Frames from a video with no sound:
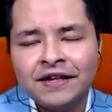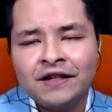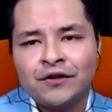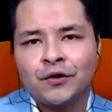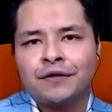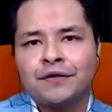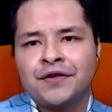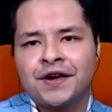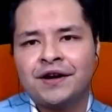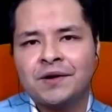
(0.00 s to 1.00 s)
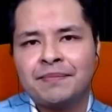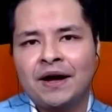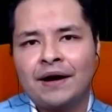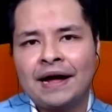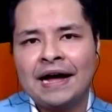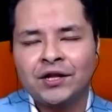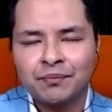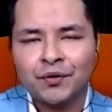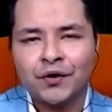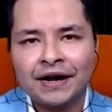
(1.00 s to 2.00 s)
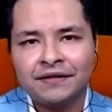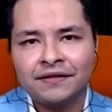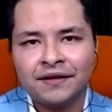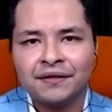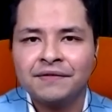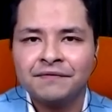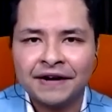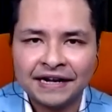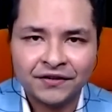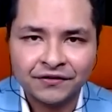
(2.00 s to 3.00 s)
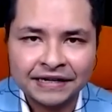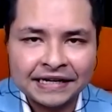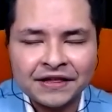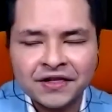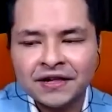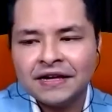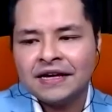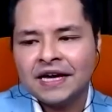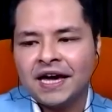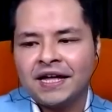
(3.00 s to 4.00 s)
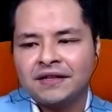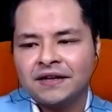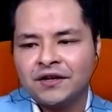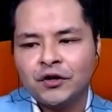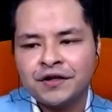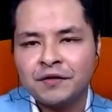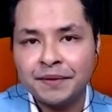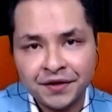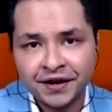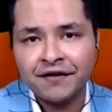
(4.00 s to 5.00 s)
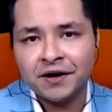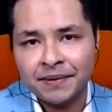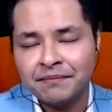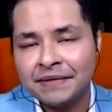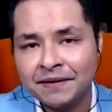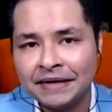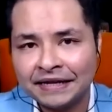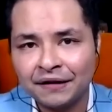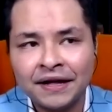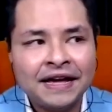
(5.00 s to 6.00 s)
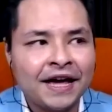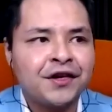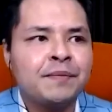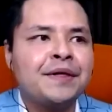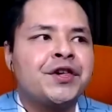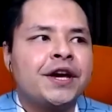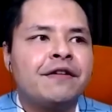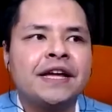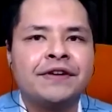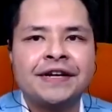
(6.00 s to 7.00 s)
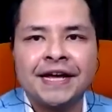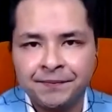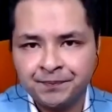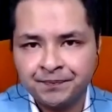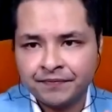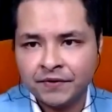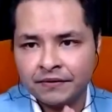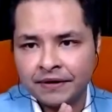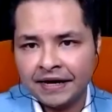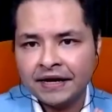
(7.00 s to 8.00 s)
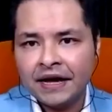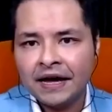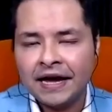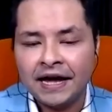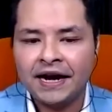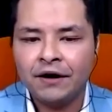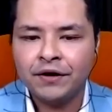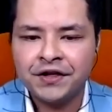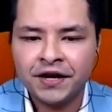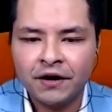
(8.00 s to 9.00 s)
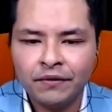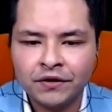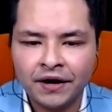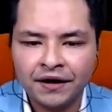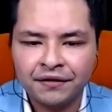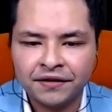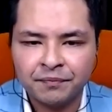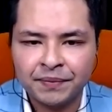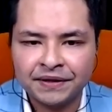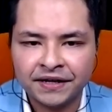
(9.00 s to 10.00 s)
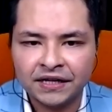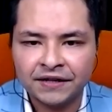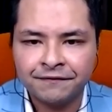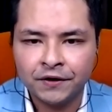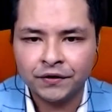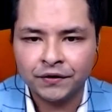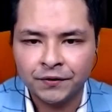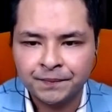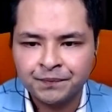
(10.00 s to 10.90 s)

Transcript: She also shared about how the product does lymphatic drainage. And, you know, she's been sharing about many, many things. And she's been sharing every day, okay? And I want to share with you guys this particular photo